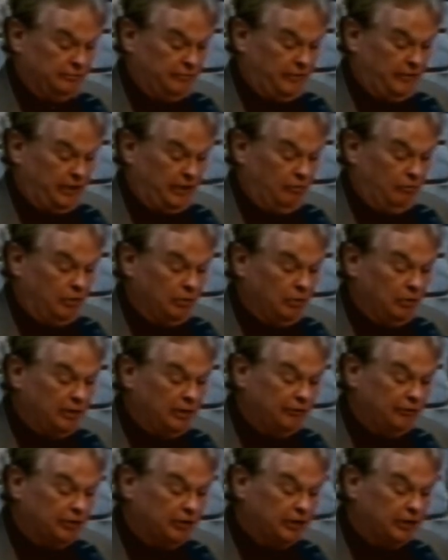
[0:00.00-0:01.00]
When we
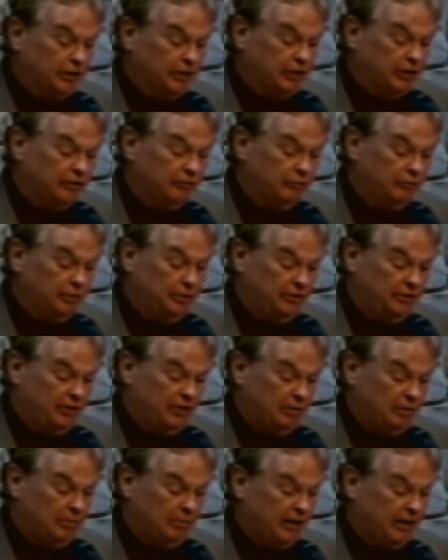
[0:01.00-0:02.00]
forgive, we
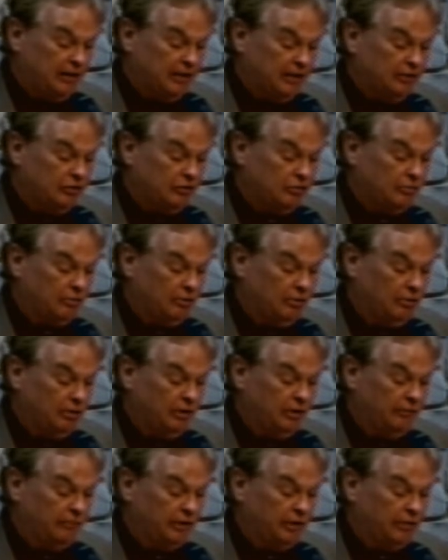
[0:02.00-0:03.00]
take back control
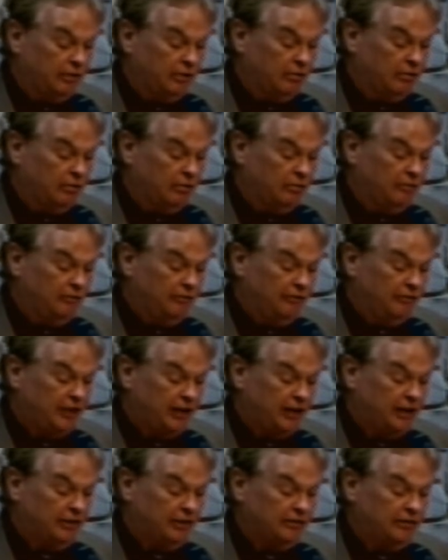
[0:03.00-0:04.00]
of our own
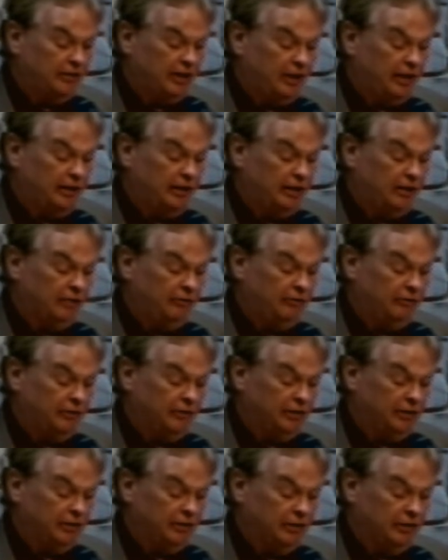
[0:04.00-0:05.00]
fate and our
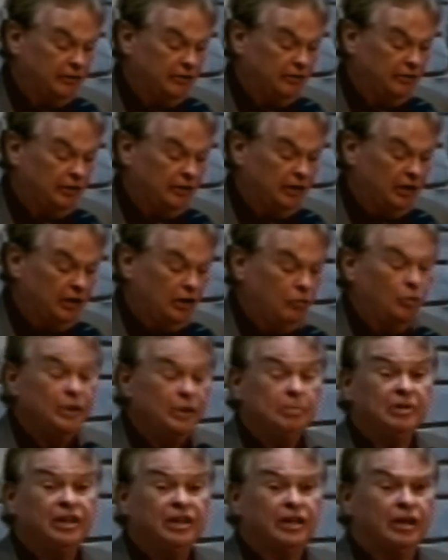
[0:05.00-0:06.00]
feelings. We
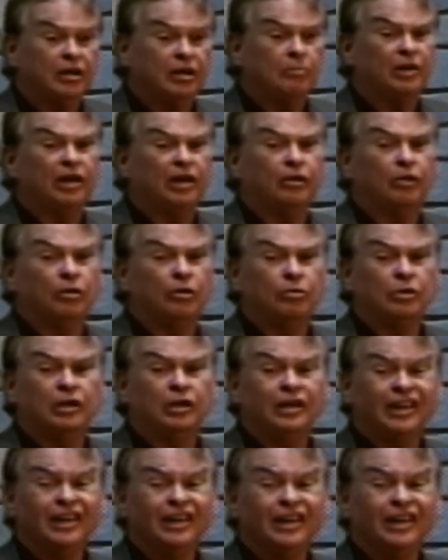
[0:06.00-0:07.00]
become our own
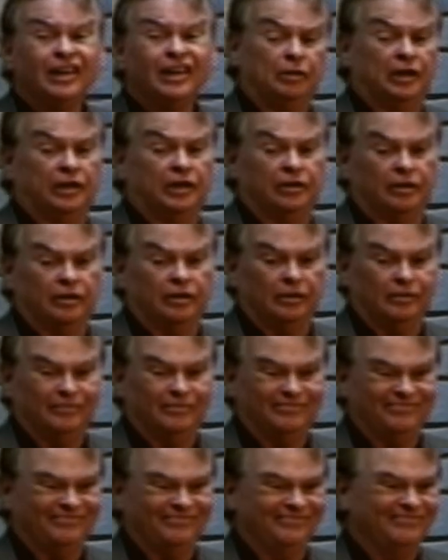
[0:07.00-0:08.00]
liberator.
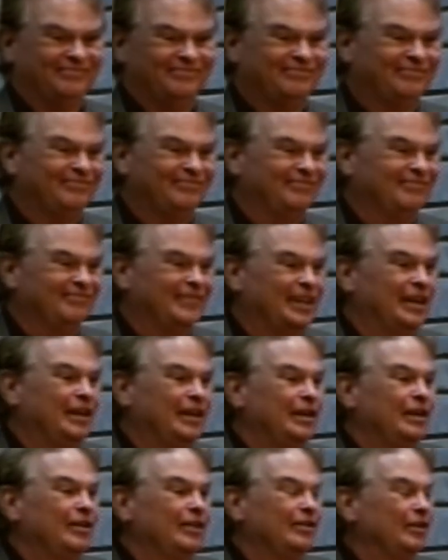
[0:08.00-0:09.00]

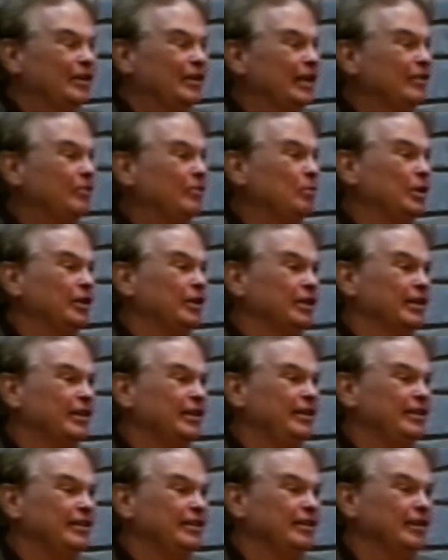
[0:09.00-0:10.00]
So that's one of the
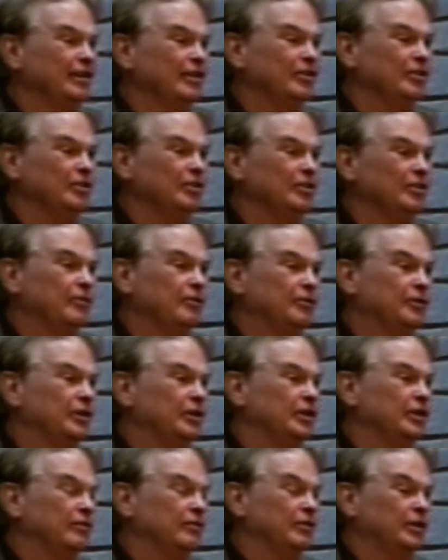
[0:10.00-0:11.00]
key things about
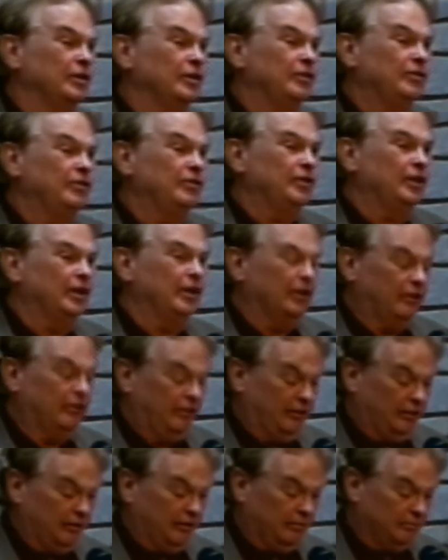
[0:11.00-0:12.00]
forgiveness,
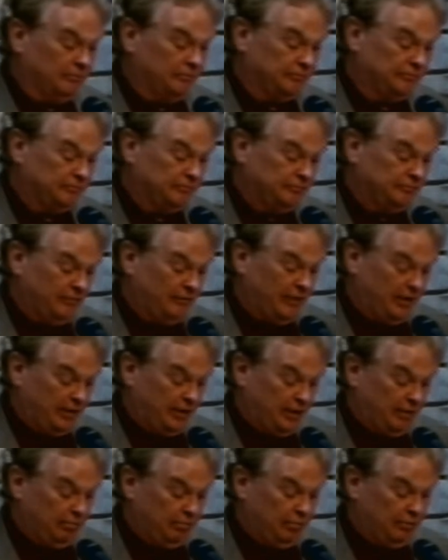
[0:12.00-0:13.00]

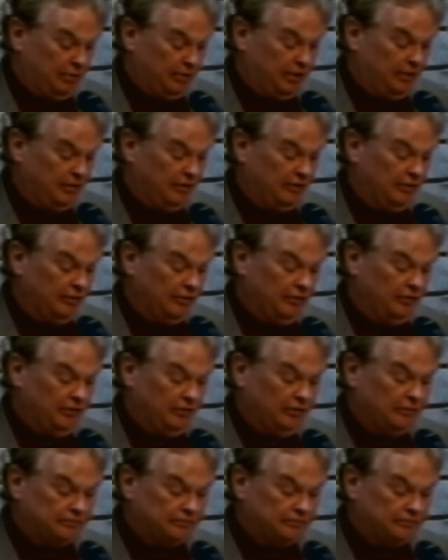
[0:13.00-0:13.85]
that point is